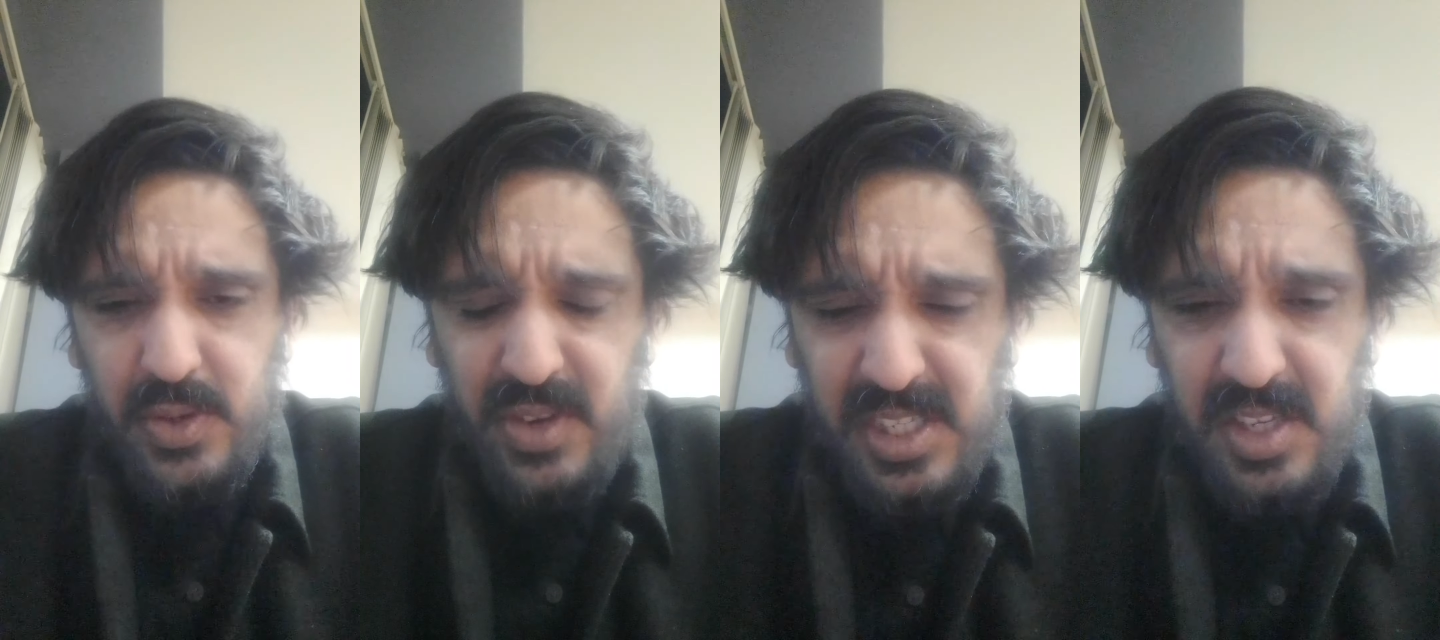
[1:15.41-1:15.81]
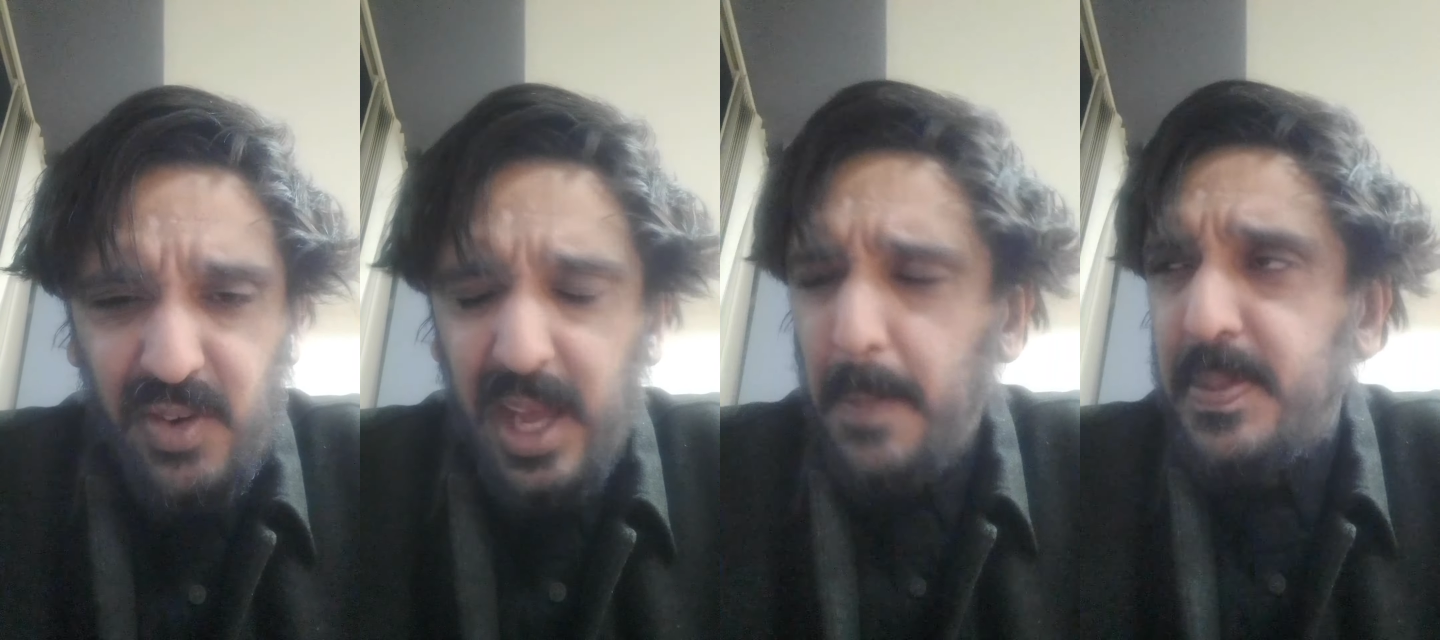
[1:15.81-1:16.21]
with
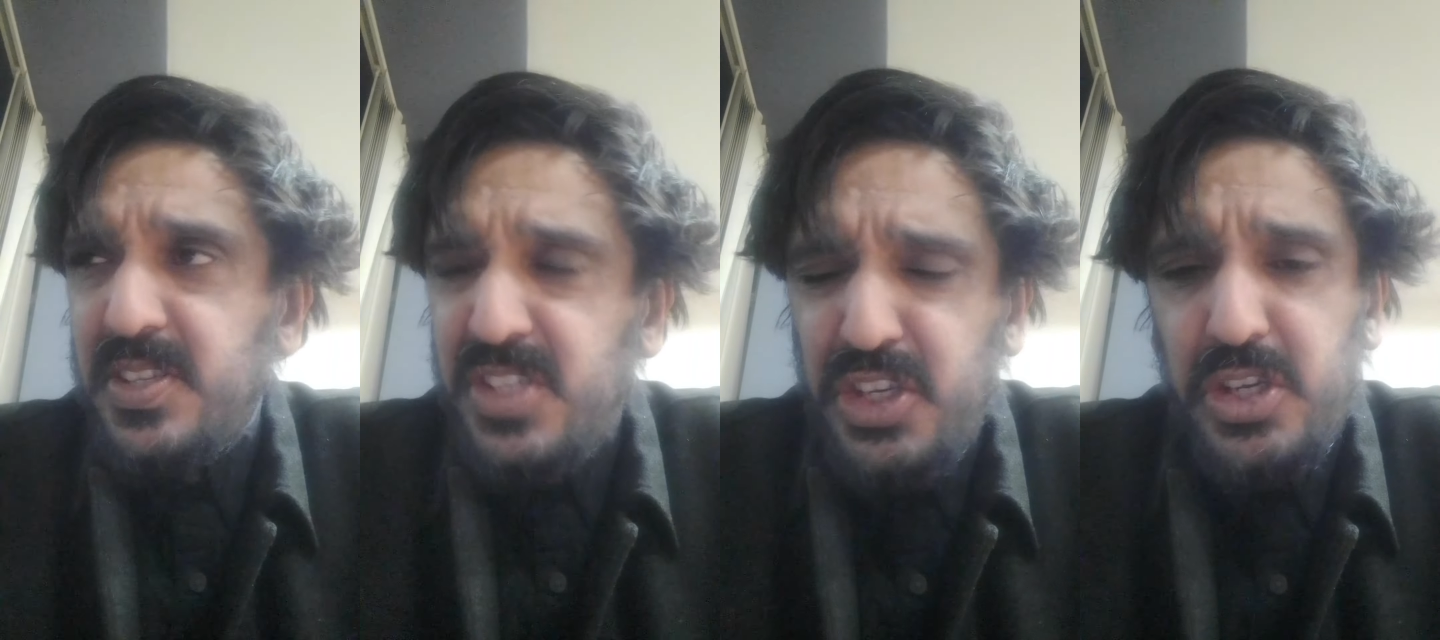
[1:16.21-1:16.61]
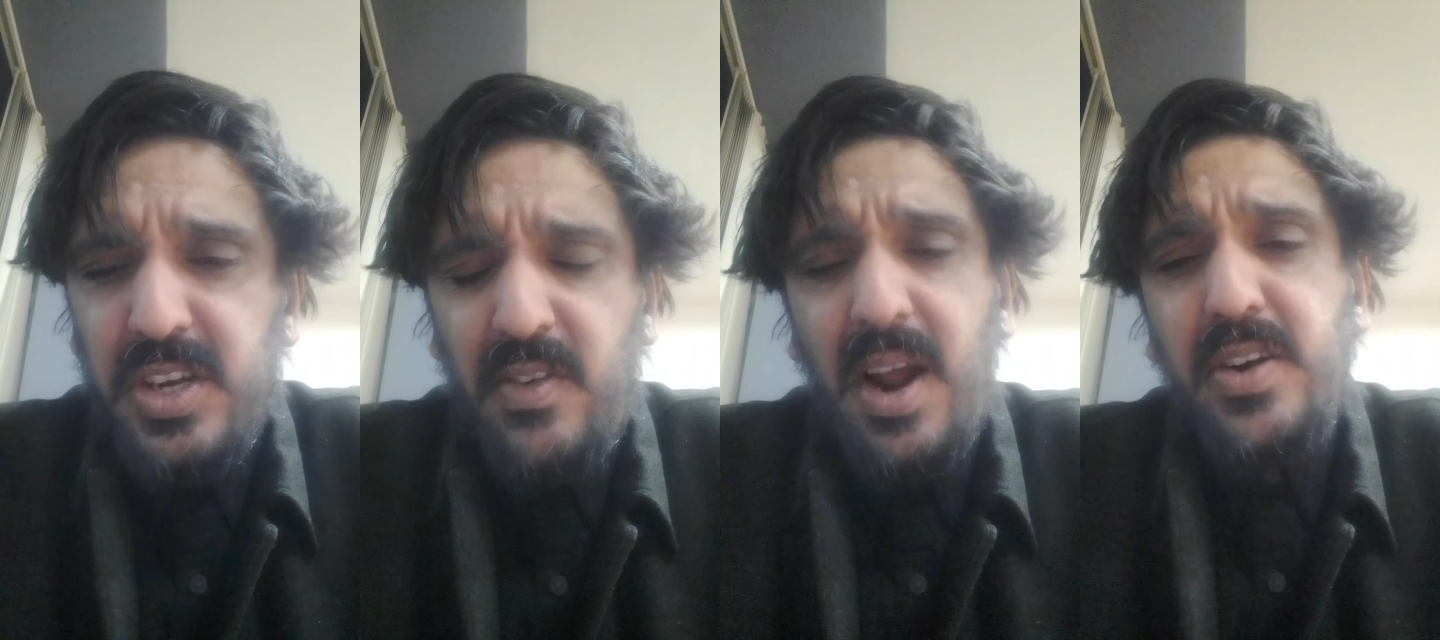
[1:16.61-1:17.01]
glycerite are
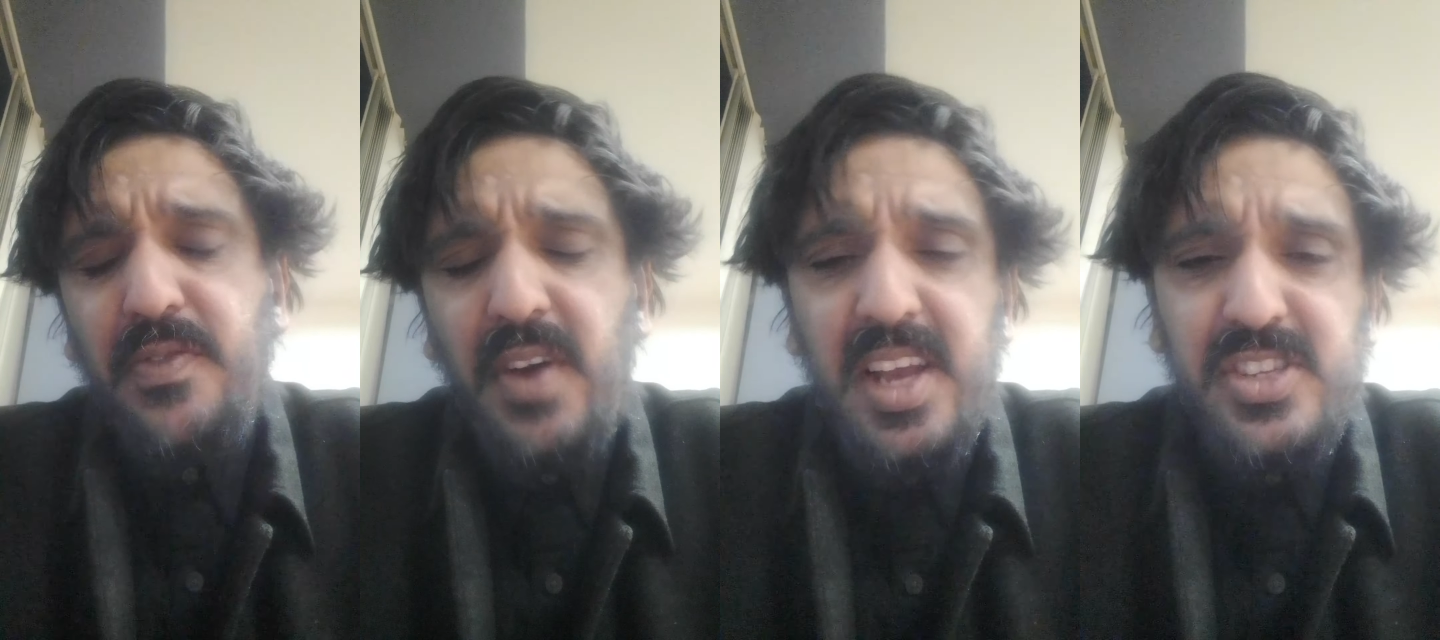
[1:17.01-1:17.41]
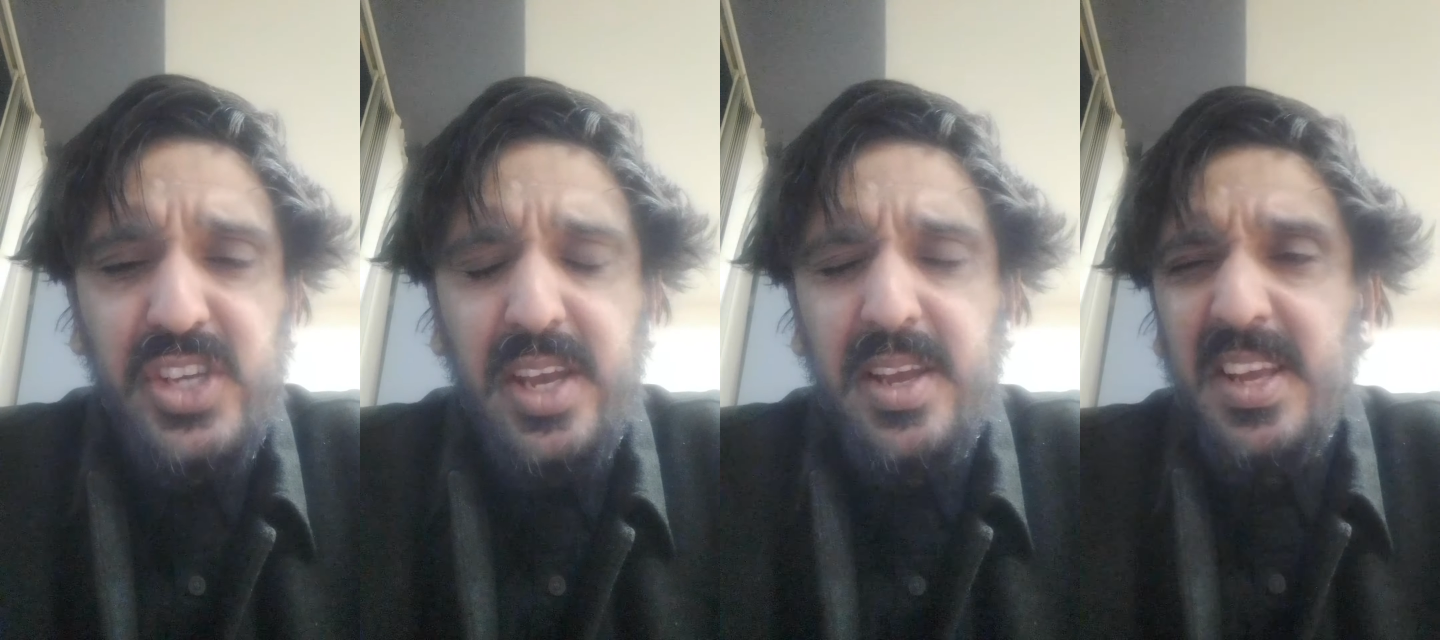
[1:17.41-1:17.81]
positioned around the fighter
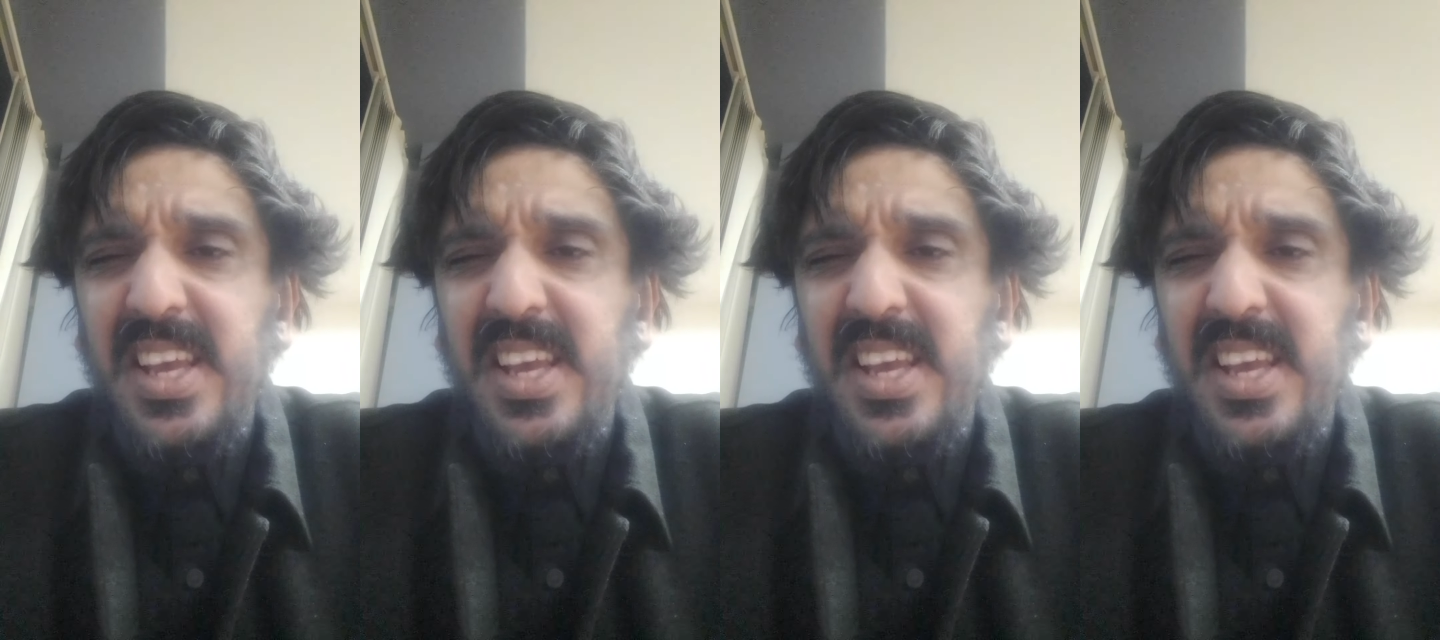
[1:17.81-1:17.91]
jet